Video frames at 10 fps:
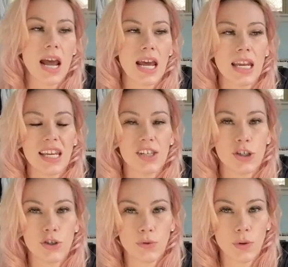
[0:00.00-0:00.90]
Any
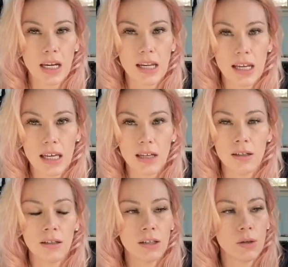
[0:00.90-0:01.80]
street
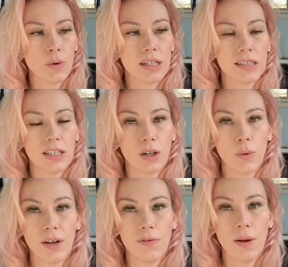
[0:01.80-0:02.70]
heel you want to steer
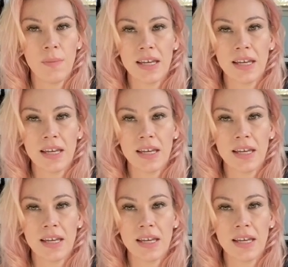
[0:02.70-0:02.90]
away from.